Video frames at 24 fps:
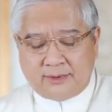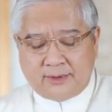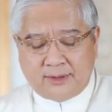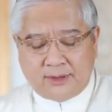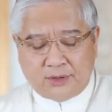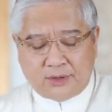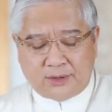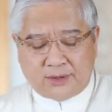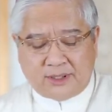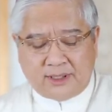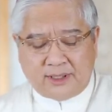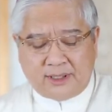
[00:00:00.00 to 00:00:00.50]

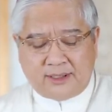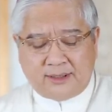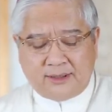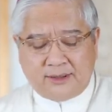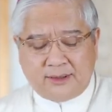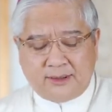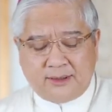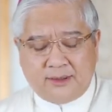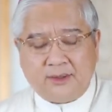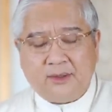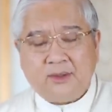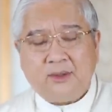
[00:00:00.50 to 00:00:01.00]
Lord,
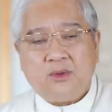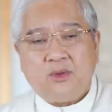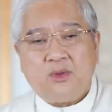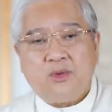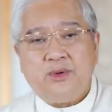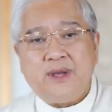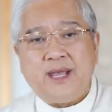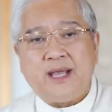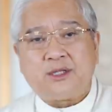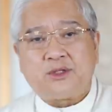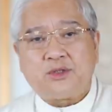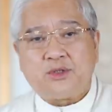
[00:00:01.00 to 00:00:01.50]

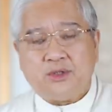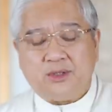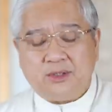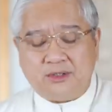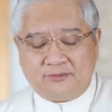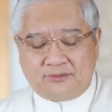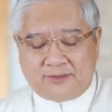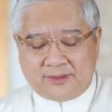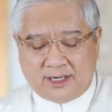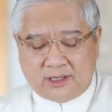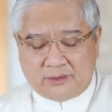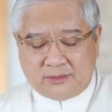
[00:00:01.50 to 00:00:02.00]
we
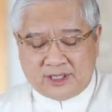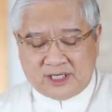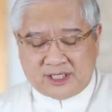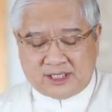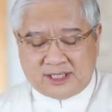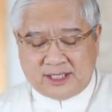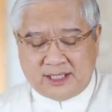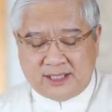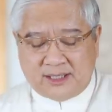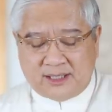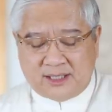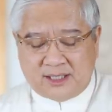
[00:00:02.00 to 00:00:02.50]
atone for our
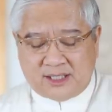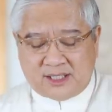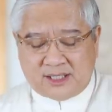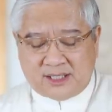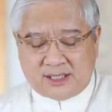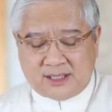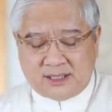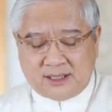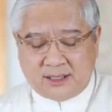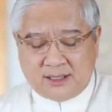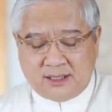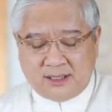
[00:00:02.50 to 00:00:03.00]

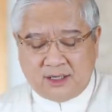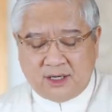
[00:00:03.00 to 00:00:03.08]
sins